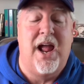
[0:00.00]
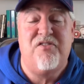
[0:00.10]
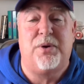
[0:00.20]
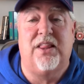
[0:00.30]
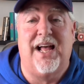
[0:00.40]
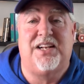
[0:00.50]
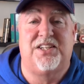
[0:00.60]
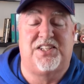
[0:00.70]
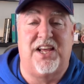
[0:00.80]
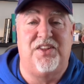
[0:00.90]
Everybody liked
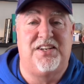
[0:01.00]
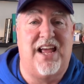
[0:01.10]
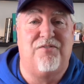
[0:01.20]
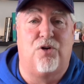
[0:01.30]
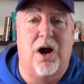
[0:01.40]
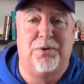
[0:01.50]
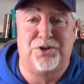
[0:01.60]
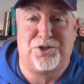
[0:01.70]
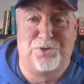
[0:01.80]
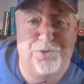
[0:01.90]
to say that Dave
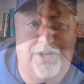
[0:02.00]
Roberts screwed